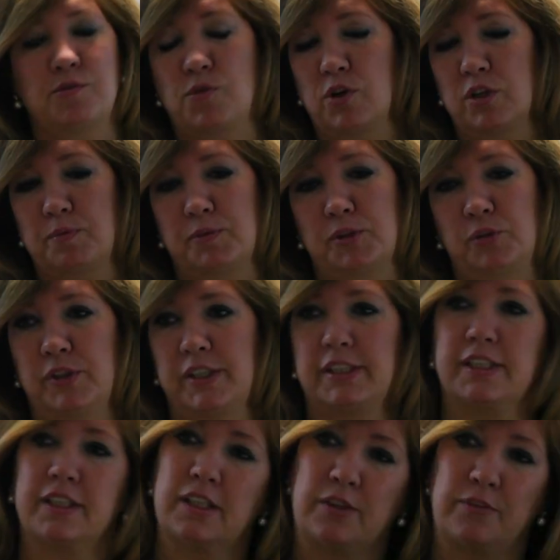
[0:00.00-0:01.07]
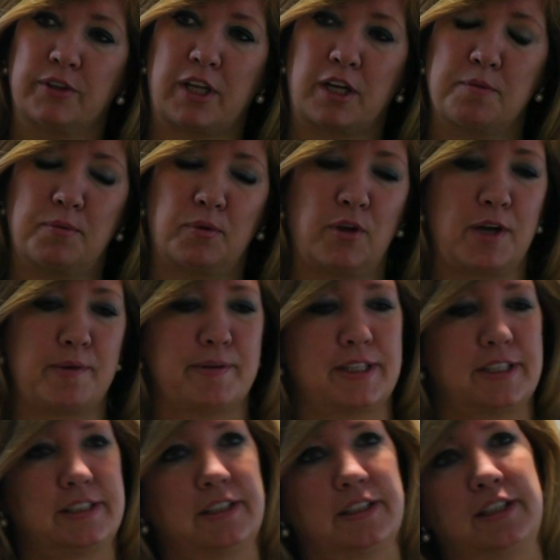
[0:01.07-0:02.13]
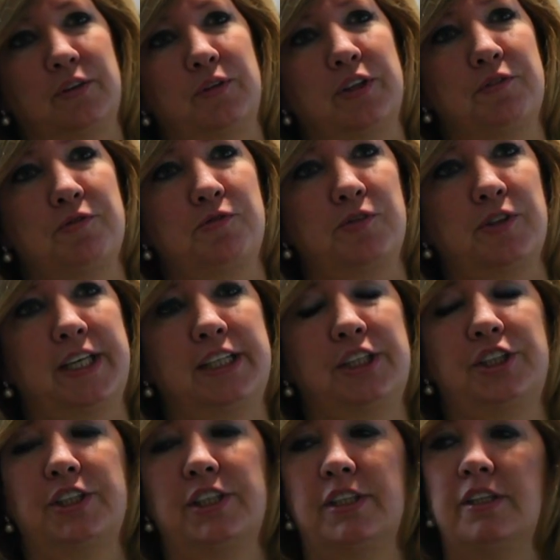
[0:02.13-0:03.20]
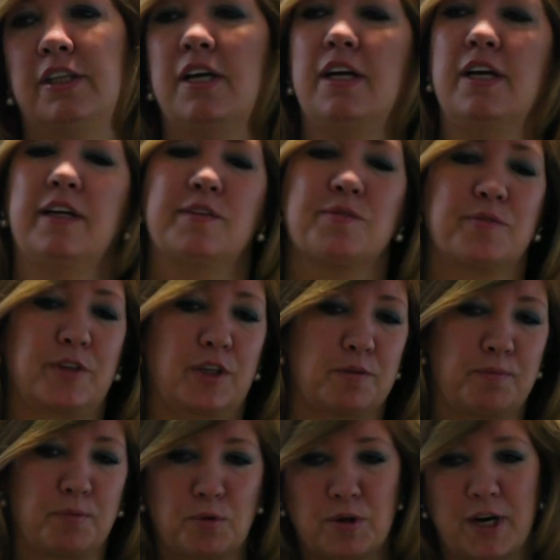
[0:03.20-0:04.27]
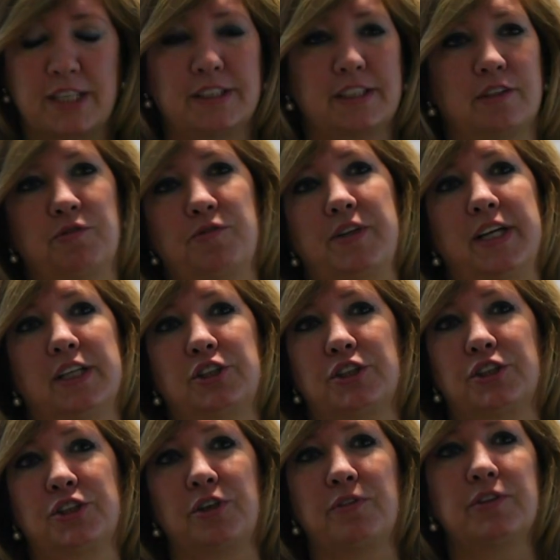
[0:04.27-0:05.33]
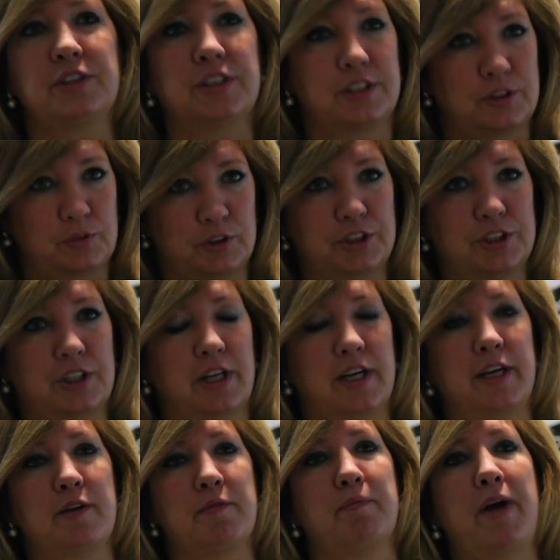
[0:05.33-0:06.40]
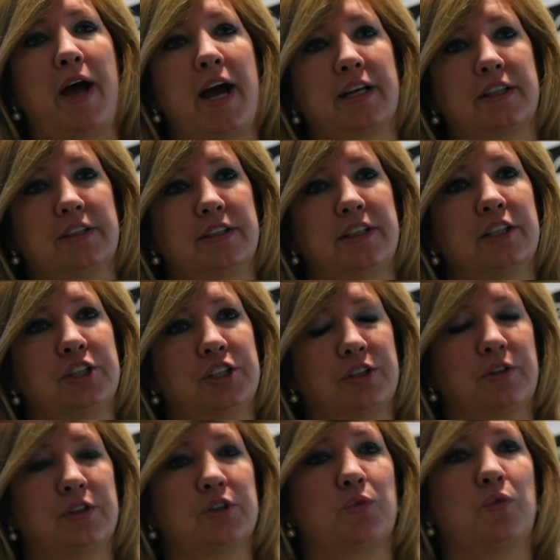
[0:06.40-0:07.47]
forth between dealing with unemployment, dealing with inflation, compressing financial services, which is going to impact the insurance